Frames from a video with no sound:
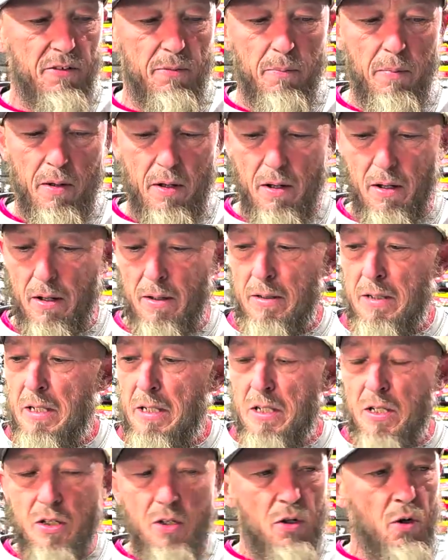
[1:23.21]
But,
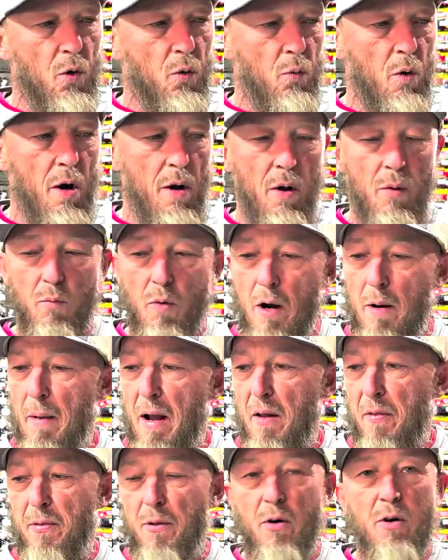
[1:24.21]
run
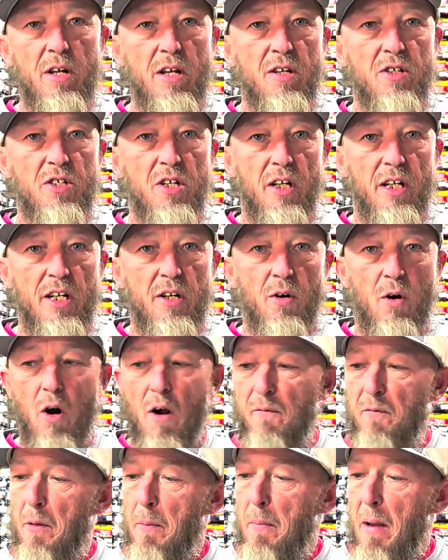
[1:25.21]
about a 30-inch leader
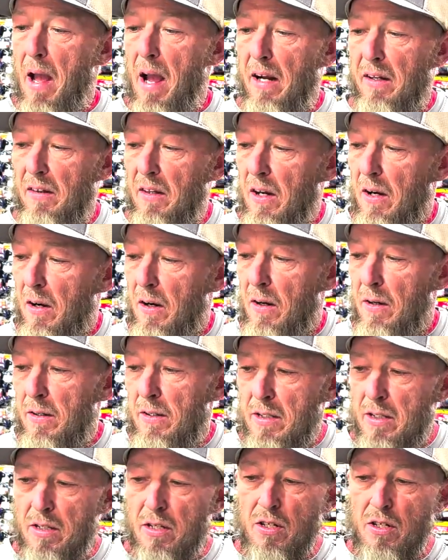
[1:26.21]
off the back there.